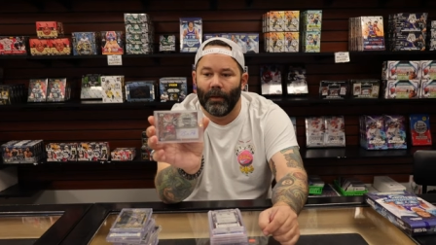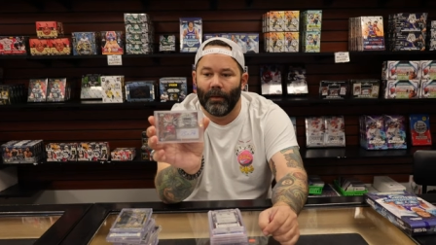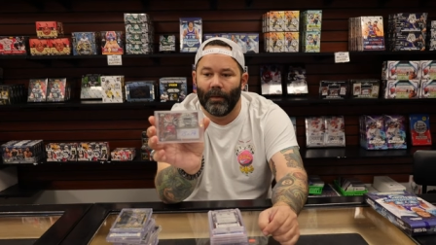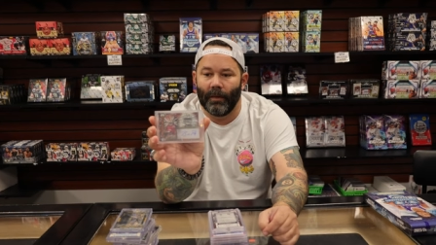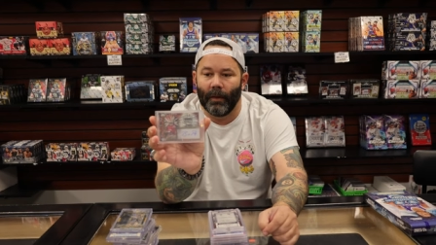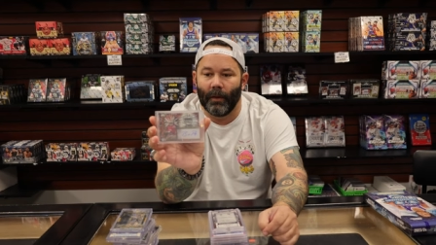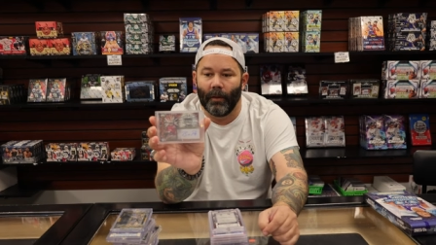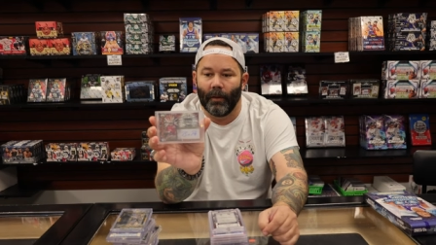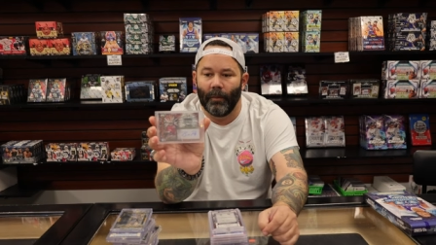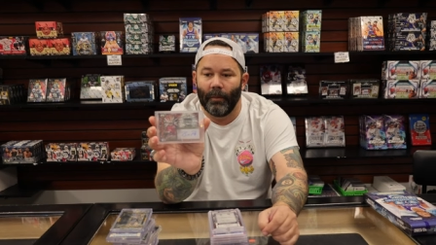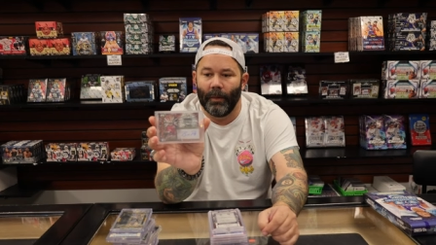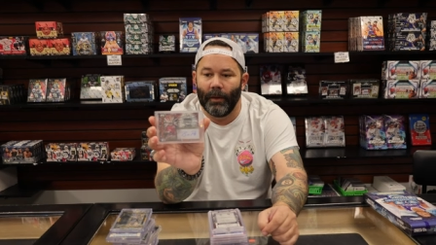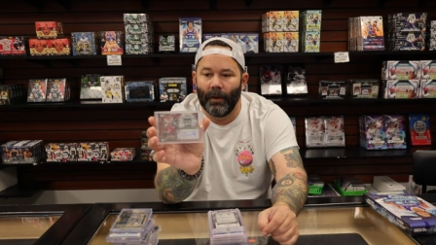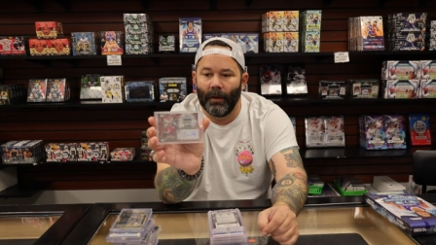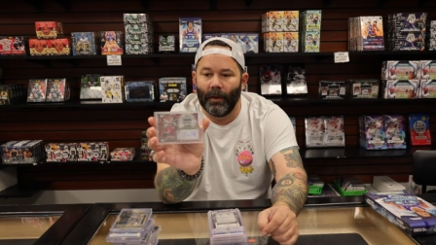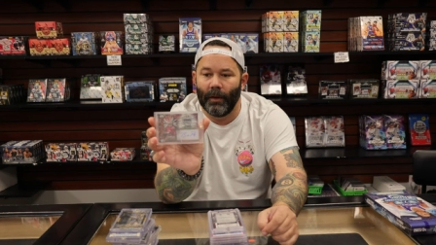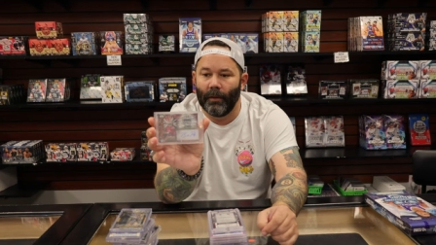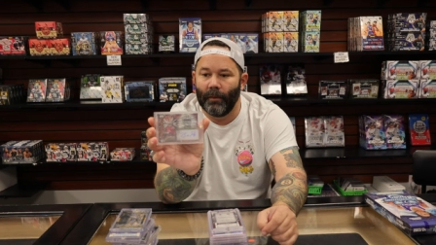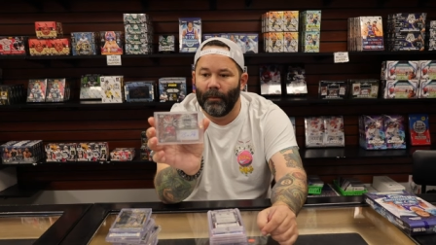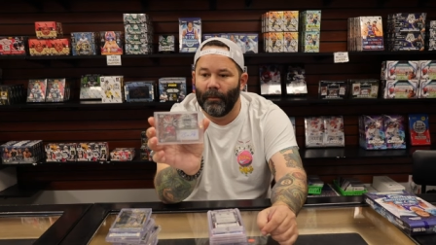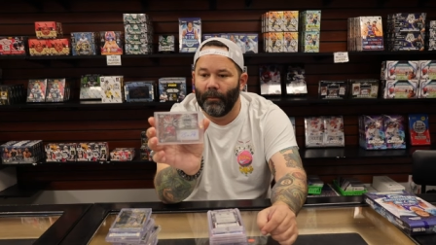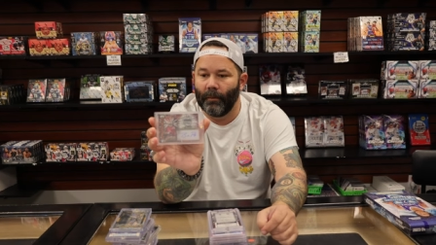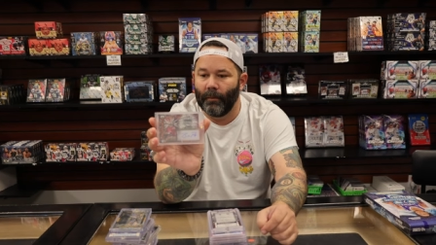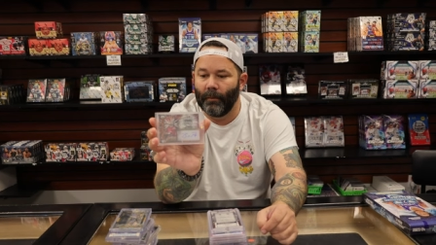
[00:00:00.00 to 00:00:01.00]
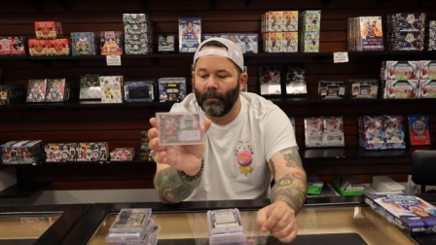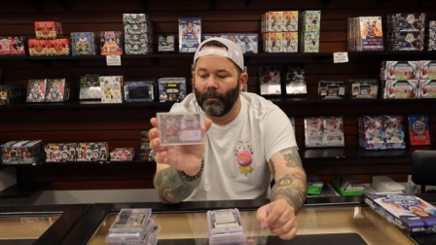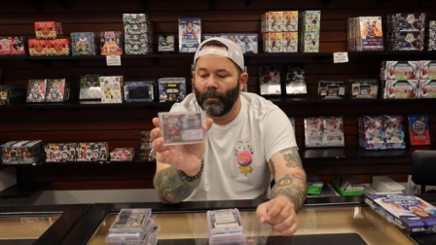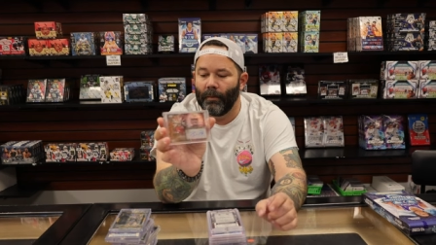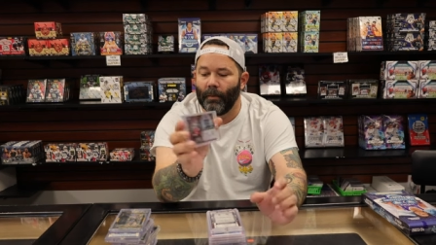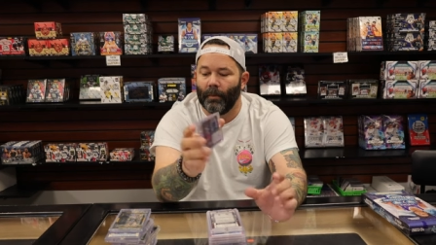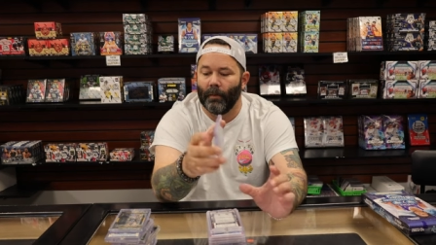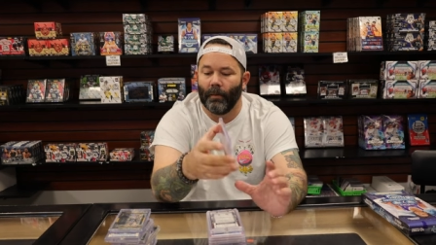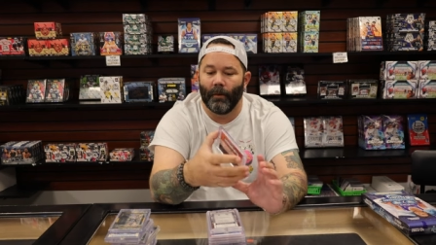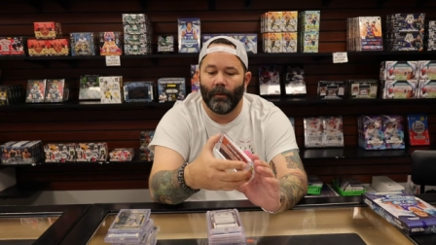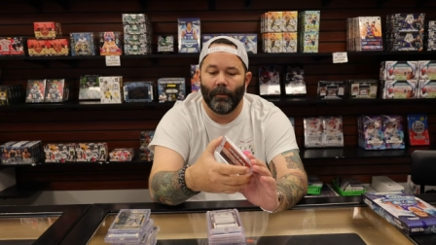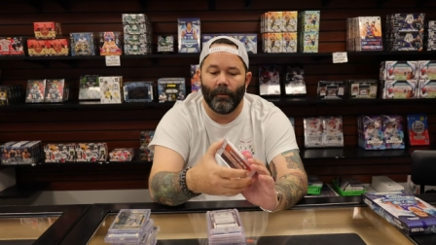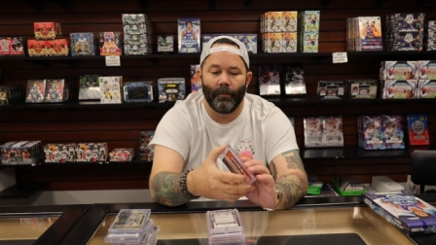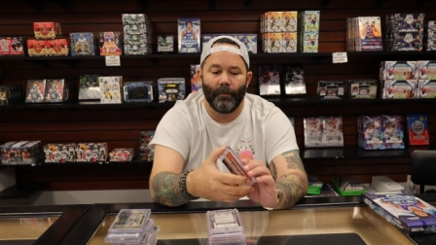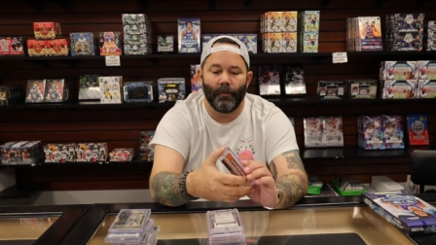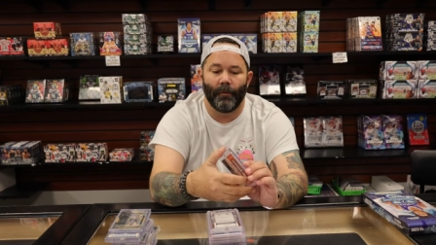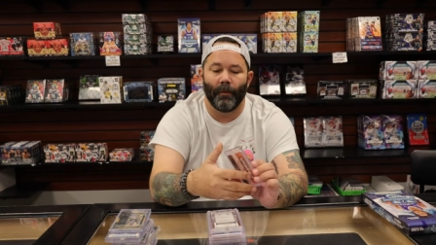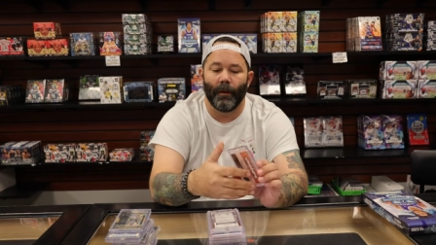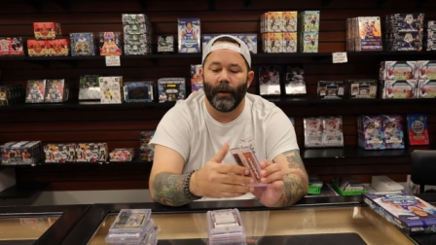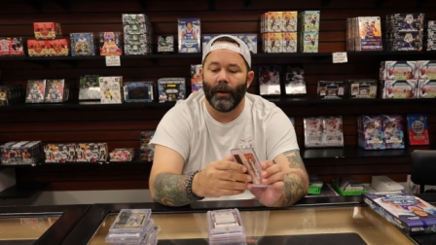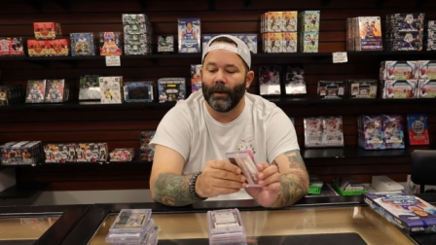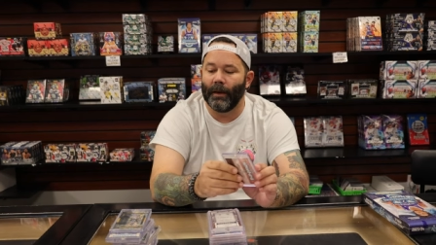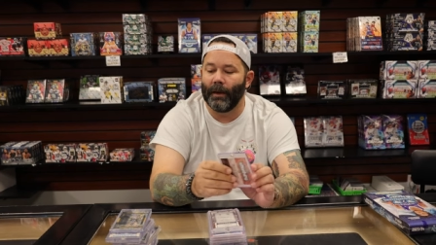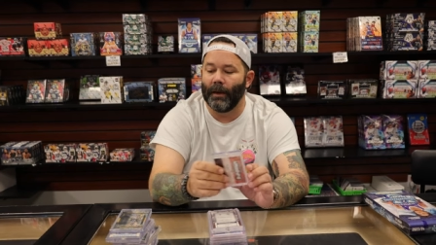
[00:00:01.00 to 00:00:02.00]
I thought would be a
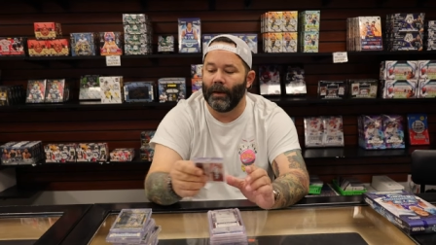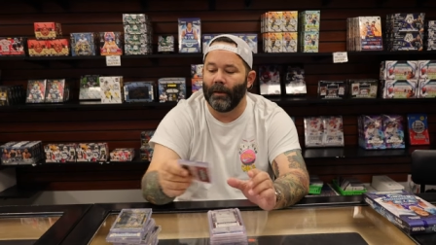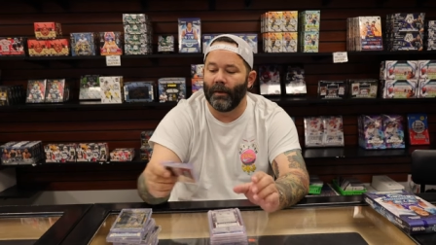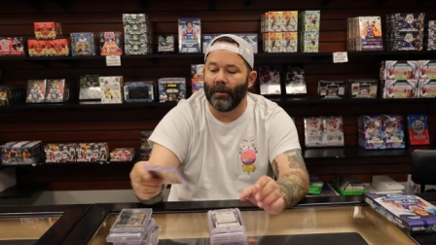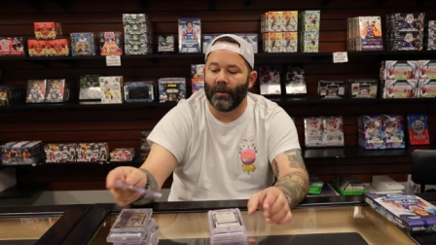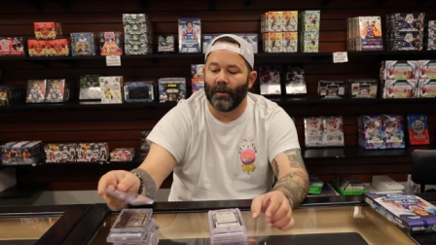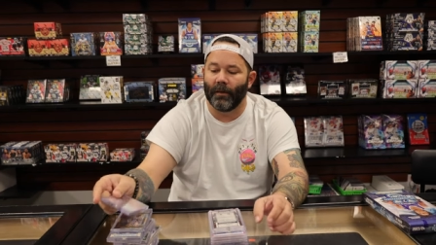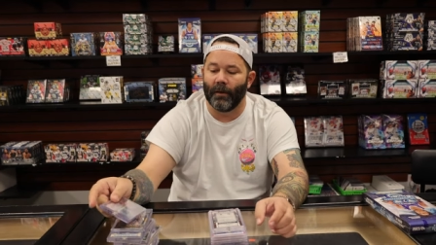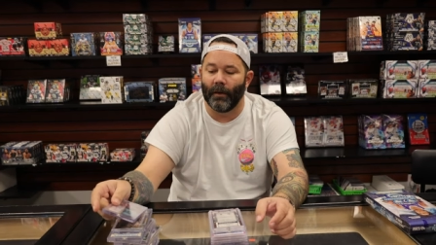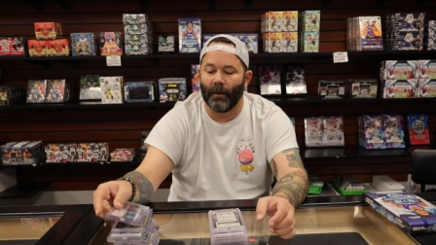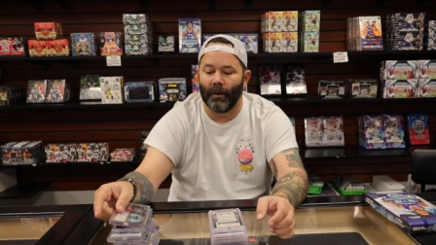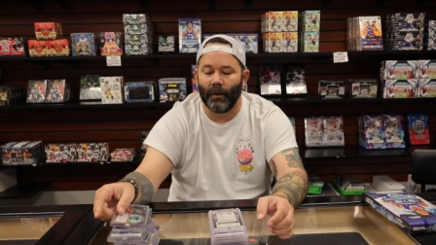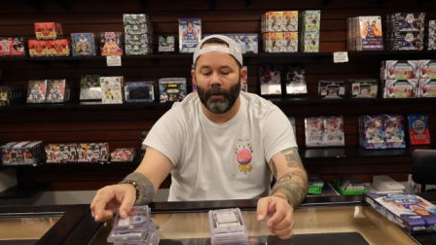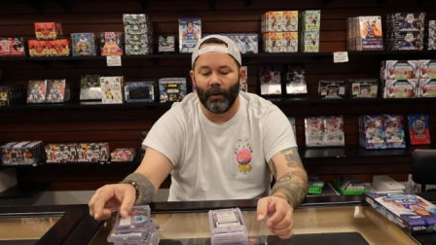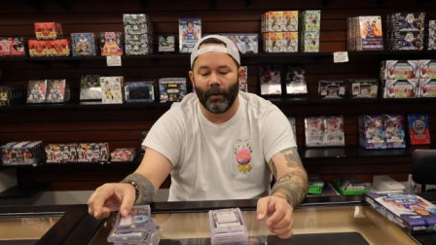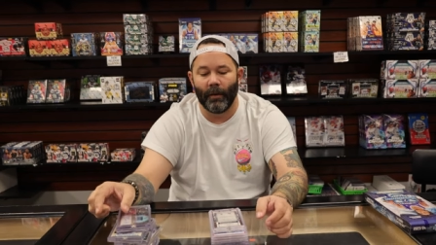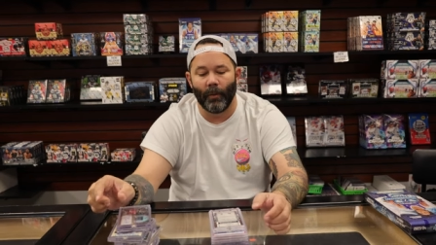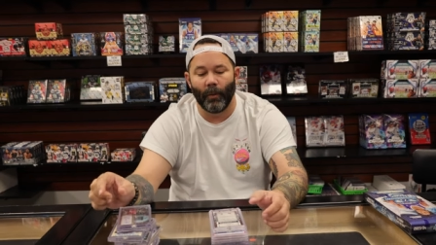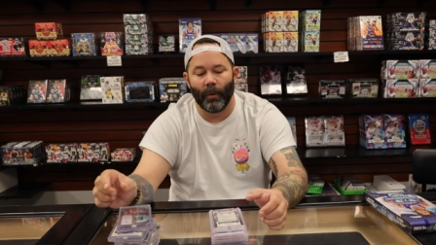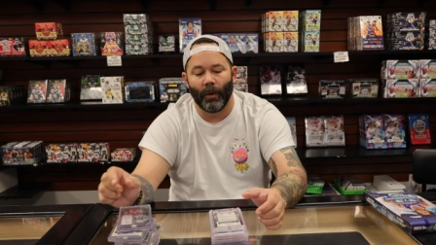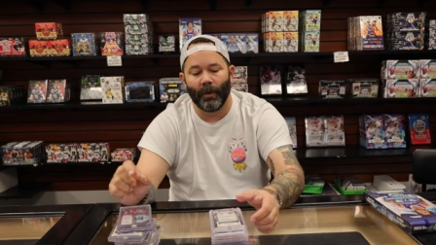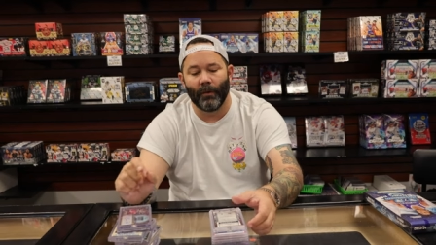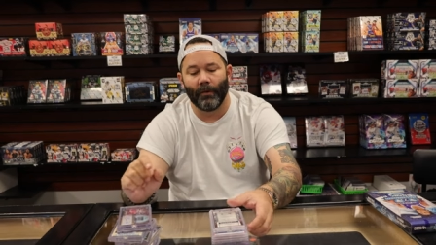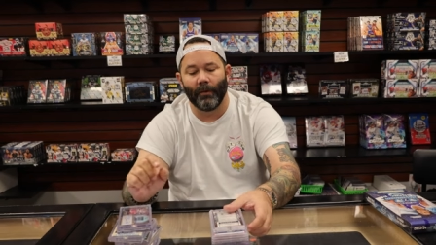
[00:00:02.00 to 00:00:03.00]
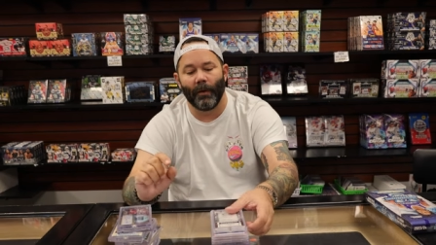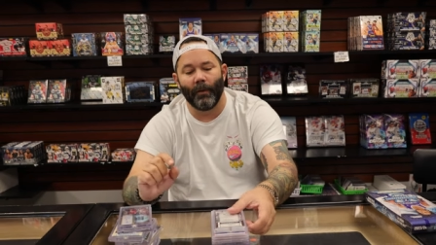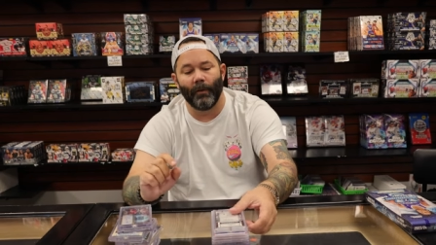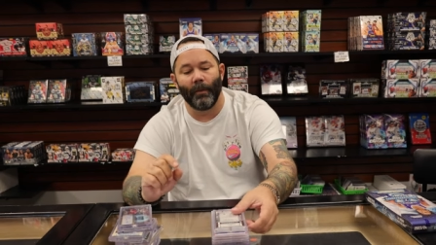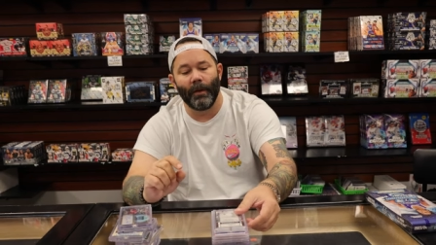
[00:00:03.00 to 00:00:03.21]
fun insert into one of our